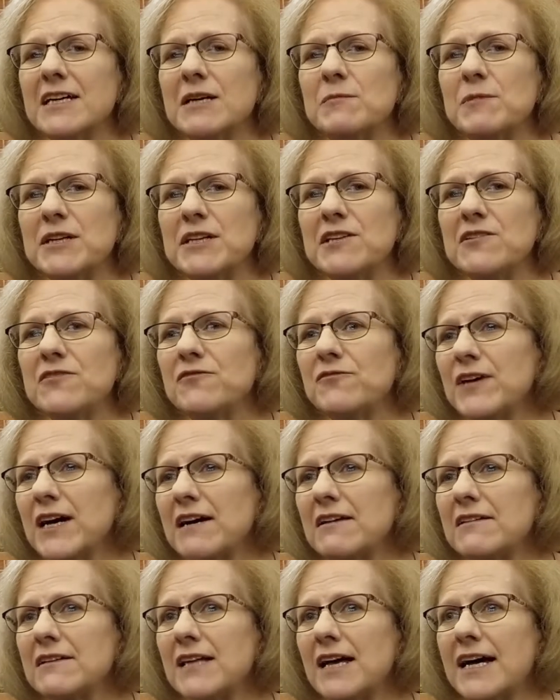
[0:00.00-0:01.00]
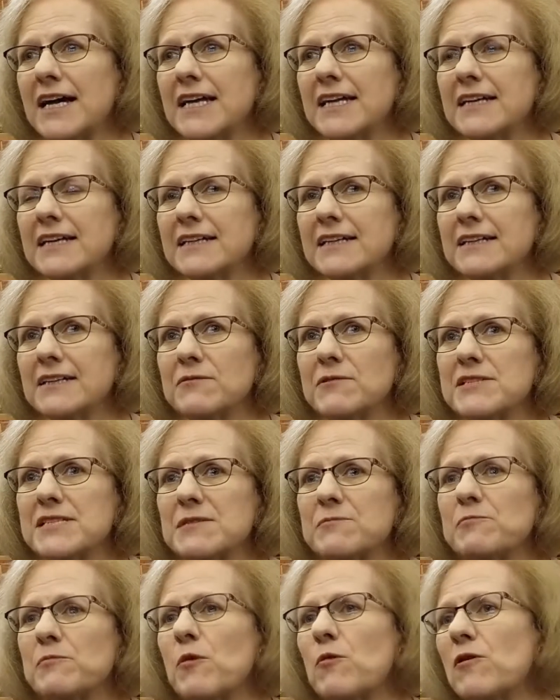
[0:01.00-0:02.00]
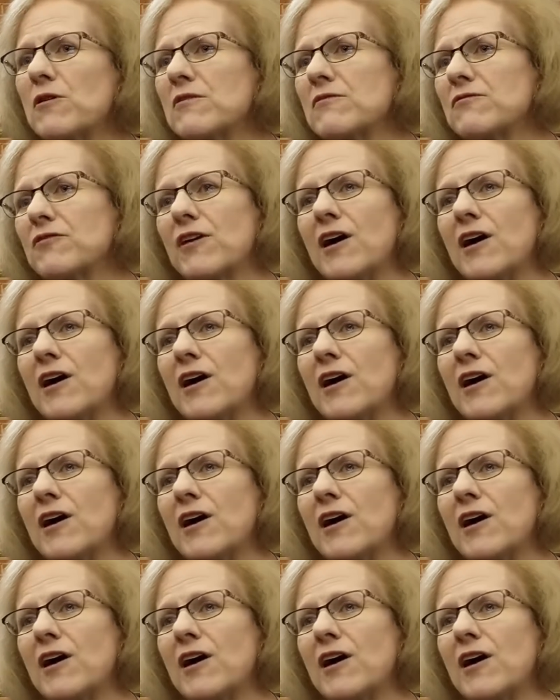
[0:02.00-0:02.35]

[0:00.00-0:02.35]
but you felt like it was important for